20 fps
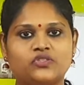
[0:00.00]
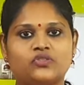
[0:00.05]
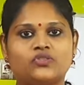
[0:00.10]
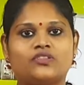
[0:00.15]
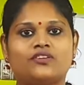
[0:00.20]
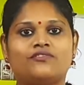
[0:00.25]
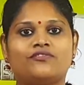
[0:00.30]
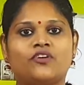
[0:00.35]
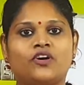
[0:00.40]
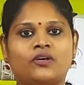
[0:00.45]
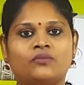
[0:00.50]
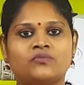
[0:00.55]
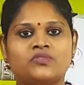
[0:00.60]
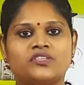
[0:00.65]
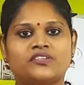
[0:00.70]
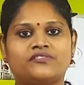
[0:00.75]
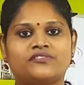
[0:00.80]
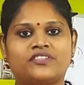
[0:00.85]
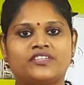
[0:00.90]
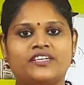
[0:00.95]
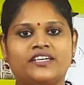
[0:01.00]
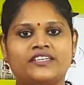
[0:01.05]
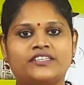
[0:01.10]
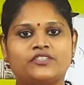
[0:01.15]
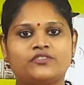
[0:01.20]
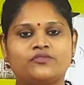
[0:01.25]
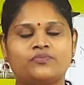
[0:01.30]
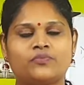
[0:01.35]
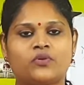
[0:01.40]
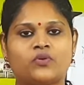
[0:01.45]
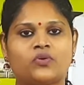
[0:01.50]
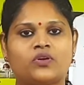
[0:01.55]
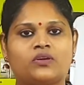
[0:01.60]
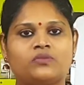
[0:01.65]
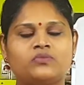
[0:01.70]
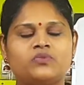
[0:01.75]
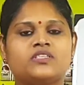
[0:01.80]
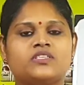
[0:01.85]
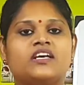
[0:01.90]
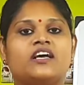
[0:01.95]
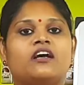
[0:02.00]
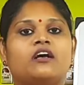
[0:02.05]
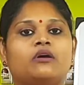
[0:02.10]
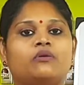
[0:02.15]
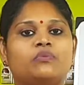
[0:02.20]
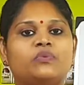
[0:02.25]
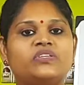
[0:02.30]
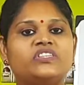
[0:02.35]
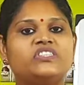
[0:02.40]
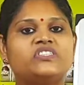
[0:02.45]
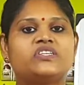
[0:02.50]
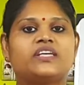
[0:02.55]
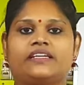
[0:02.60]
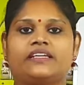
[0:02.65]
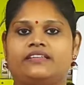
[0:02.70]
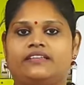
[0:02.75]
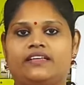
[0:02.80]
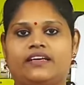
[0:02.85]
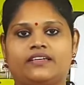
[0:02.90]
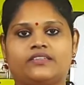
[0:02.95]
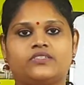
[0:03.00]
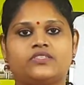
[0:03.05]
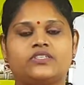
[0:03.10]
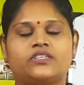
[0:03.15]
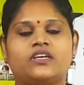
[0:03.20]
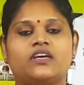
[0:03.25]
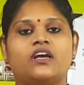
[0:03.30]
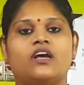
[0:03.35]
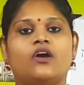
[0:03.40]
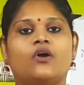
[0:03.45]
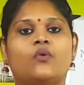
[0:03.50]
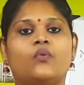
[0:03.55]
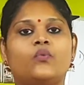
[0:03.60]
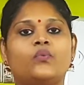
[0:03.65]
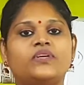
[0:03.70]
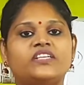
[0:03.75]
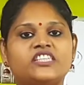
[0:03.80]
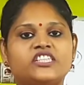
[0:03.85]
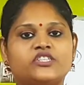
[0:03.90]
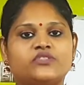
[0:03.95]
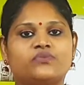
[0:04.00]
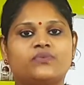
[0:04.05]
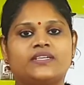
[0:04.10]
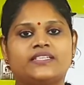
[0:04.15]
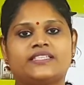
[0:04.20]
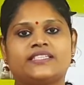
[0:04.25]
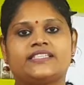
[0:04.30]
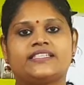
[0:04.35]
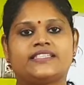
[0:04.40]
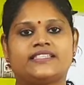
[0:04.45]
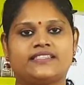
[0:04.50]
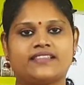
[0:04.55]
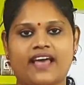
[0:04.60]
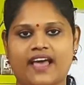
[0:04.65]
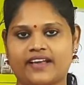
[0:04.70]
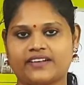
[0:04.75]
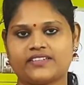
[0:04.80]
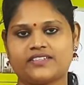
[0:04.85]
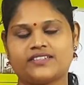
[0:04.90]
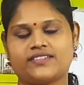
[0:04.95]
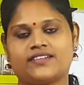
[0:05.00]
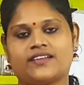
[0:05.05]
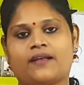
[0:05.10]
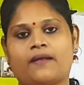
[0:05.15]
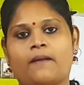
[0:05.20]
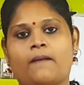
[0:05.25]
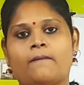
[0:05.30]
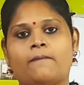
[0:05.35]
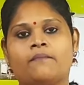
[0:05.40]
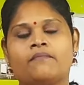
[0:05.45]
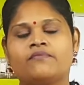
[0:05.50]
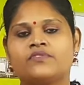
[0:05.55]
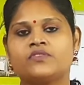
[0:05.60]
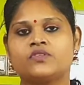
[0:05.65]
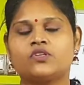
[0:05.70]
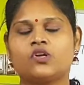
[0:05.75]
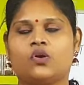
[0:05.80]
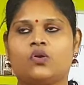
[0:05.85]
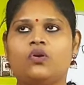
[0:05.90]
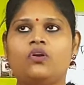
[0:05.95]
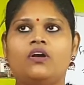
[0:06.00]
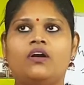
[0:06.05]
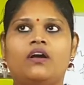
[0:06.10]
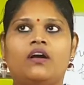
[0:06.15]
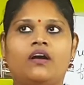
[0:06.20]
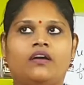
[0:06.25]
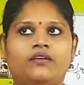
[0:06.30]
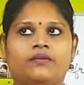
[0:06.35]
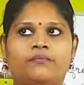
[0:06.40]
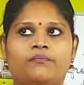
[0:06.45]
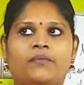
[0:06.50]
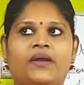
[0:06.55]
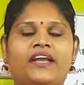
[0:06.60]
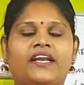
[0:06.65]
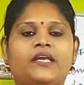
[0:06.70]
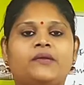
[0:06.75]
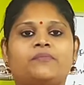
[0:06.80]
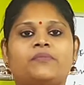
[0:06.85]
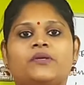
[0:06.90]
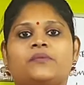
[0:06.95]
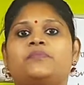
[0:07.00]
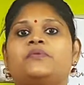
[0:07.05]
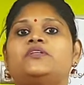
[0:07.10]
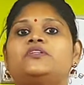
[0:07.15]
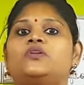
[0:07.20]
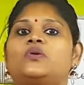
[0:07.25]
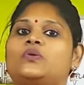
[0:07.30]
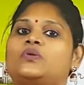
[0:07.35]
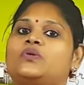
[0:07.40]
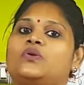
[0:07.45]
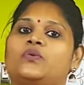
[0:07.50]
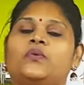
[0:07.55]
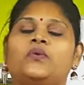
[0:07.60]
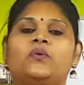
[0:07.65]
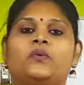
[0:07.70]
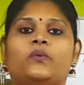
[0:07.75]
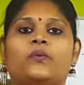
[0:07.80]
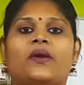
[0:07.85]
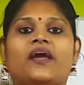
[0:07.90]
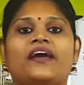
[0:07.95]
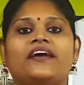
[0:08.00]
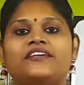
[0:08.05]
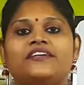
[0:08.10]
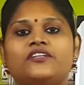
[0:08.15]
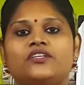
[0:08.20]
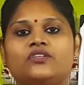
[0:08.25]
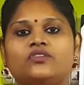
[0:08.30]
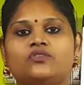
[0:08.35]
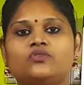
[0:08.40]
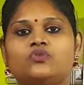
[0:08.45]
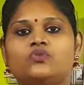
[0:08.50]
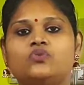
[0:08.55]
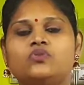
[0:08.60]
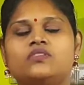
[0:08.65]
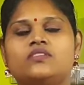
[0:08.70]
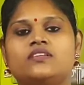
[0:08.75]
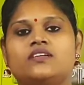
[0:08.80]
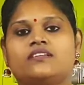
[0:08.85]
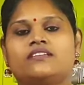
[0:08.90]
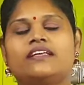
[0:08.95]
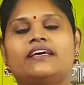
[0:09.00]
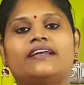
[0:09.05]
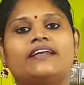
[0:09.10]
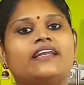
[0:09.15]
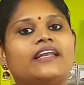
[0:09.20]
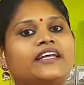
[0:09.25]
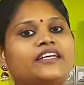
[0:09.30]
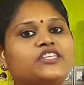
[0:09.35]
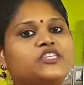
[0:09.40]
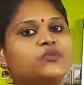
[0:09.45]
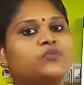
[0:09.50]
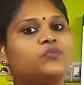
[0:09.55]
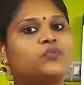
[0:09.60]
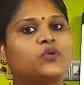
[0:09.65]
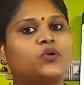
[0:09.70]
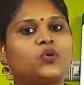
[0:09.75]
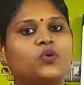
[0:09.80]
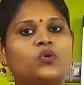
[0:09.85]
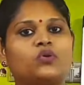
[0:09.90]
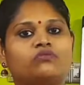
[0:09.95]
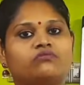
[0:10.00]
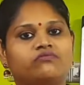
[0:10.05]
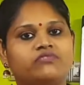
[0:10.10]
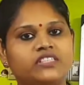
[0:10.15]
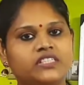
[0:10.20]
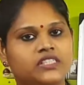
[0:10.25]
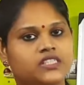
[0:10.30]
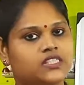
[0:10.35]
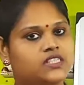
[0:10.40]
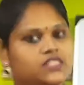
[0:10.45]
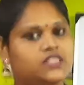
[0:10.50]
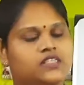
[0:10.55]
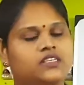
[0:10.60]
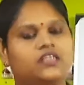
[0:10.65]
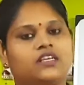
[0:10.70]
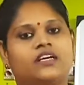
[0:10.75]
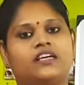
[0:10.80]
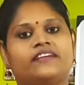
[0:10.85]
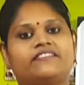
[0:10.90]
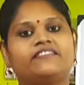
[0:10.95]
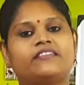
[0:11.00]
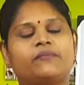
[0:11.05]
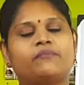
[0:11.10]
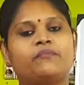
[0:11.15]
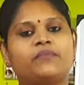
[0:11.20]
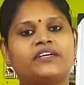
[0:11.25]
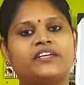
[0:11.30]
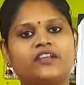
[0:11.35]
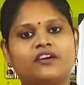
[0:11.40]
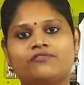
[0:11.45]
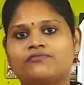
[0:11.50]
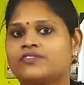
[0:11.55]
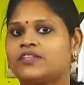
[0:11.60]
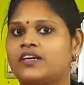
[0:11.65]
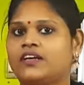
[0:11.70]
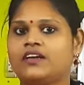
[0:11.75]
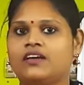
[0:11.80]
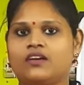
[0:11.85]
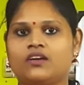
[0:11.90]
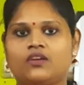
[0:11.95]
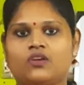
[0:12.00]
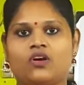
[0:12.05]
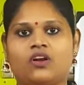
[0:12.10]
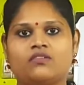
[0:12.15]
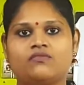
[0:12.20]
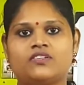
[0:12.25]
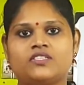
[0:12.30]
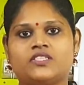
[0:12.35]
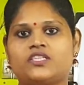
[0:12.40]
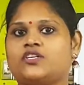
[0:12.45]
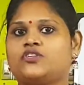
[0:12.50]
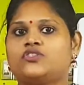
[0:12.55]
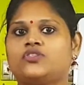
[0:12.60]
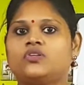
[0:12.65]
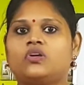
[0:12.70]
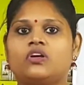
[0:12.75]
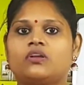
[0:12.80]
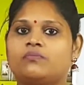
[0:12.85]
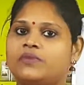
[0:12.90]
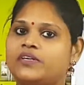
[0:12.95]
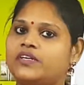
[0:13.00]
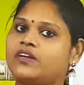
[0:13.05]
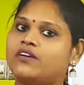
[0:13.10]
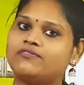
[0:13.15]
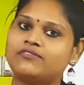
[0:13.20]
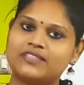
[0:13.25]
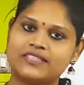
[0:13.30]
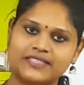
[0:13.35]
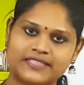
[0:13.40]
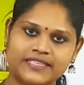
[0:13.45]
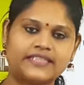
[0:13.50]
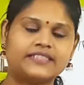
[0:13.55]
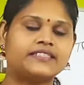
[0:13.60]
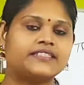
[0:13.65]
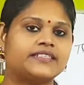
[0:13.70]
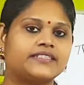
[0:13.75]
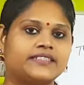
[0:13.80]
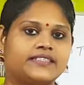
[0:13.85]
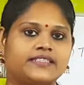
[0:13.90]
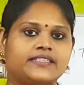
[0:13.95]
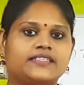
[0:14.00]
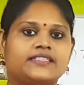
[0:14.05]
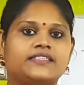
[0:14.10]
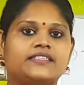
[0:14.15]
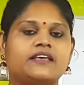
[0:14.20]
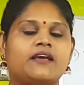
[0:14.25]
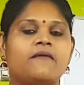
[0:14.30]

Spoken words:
you the forms of relative pronouns, which and that, which versus that. So many people don't know where to use the relative pronoun which in the mid of the conversation or mid of the sentences.